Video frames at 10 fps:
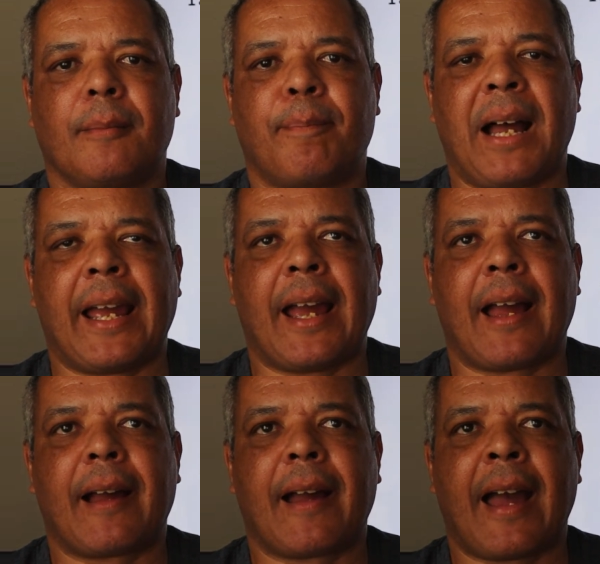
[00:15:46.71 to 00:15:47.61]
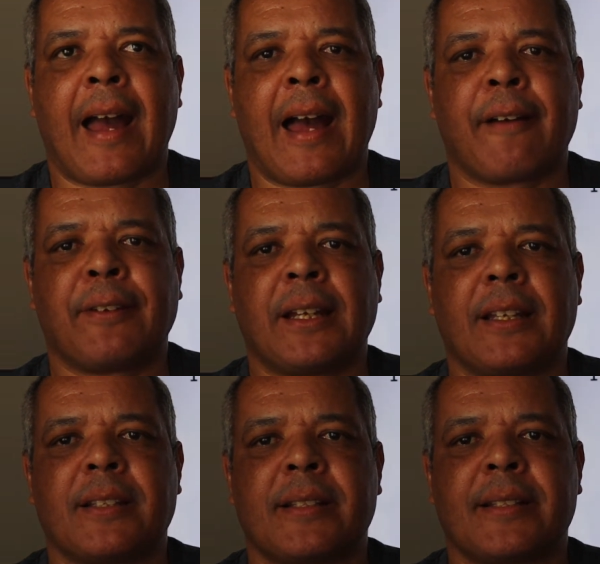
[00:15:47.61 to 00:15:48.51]
by having
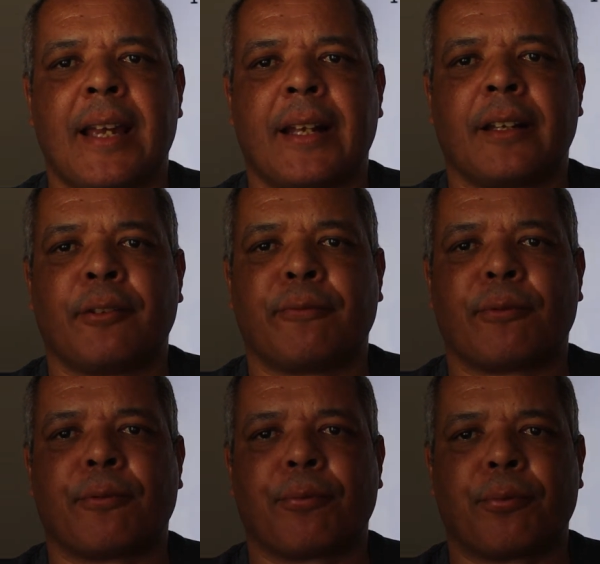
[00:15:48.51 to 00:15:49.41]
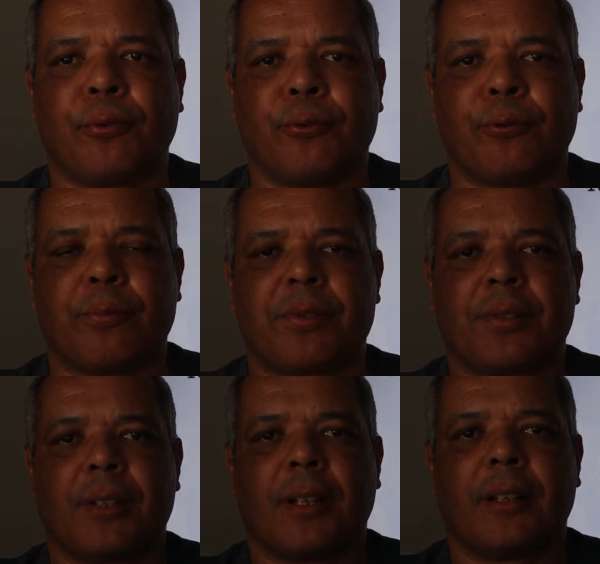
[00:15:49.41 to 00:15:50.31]
a set of
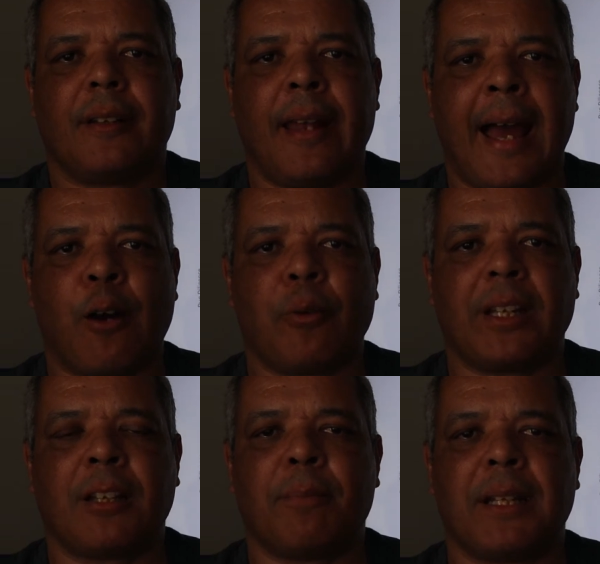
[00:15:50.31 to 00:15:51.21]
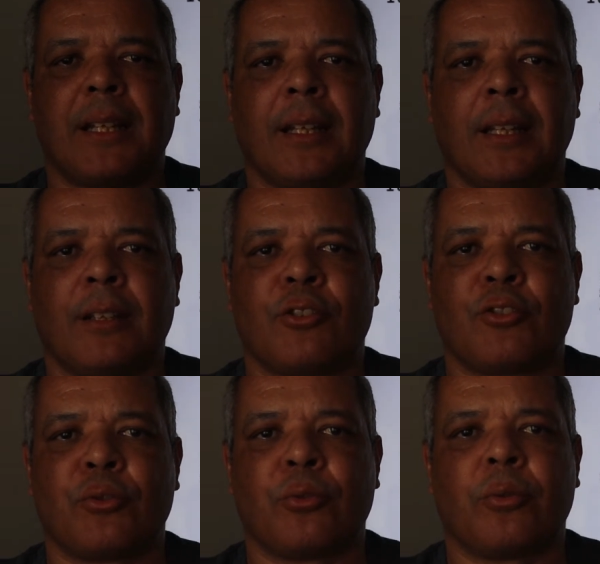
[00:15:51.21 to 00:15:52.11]
groups, now we can begin
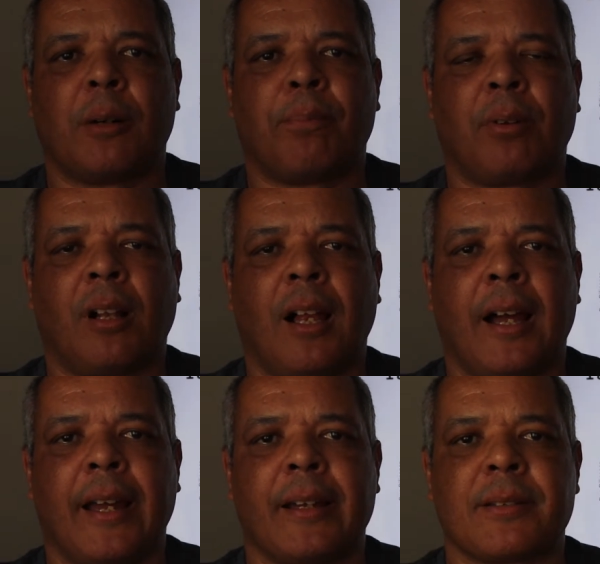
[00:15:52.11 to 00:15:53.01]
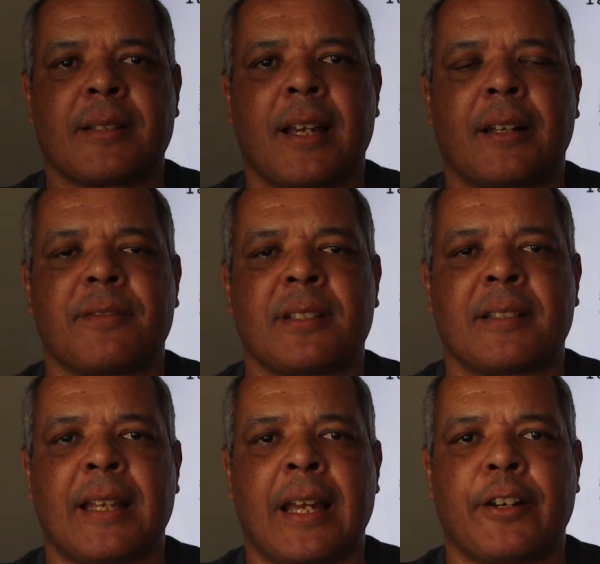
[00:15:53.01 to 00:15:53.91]
to apply a set of
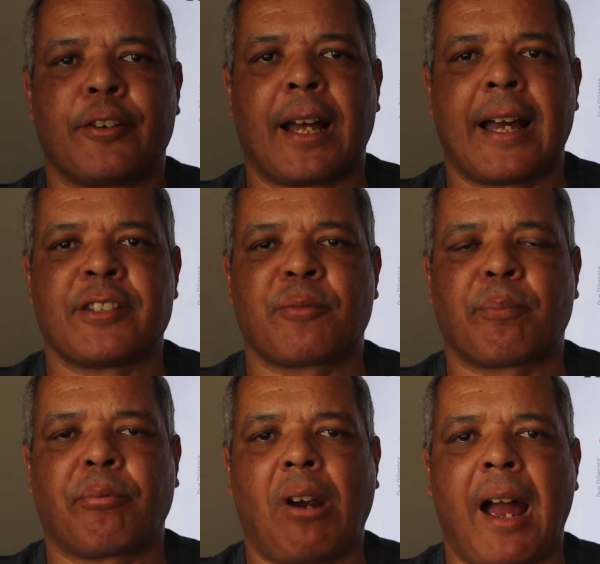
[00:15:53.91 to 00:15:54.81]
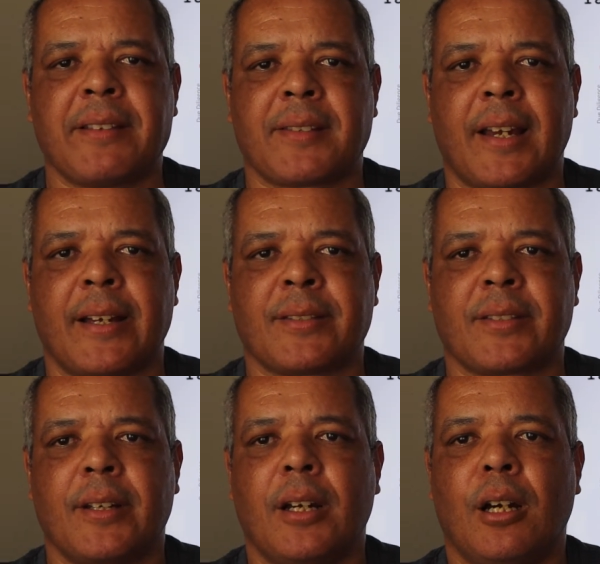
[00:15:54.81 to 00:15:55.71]
standardized
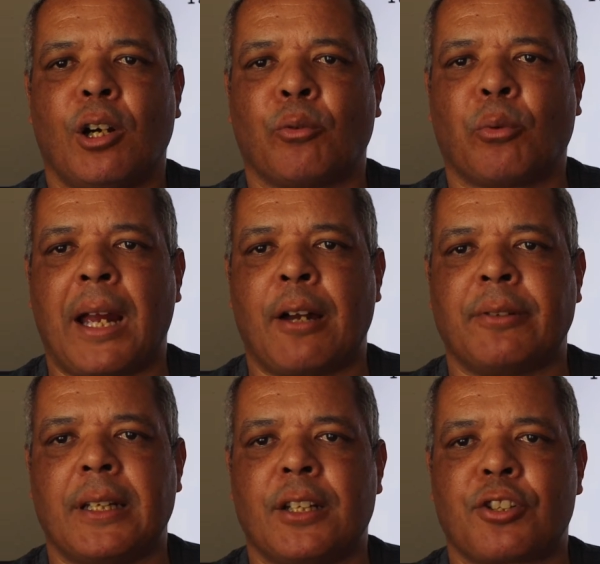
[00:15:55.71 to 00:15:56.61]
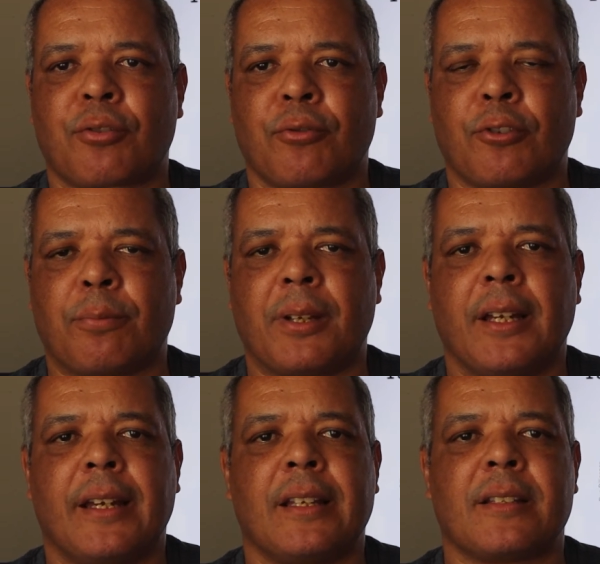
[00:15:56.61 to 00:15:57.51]
process around each group
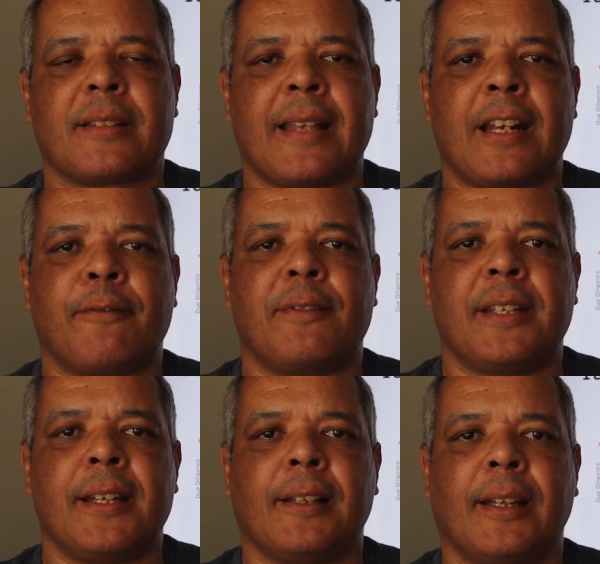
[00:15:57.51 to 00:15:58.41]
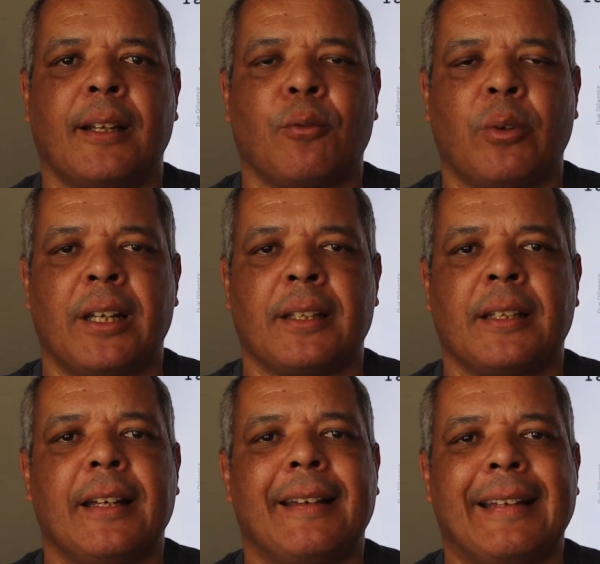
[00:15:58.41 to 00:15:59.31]
instead of dealing with
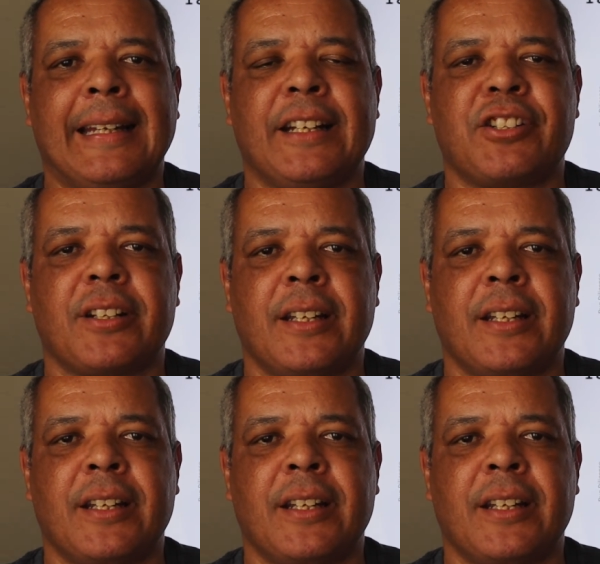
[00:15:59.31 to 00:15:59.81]
each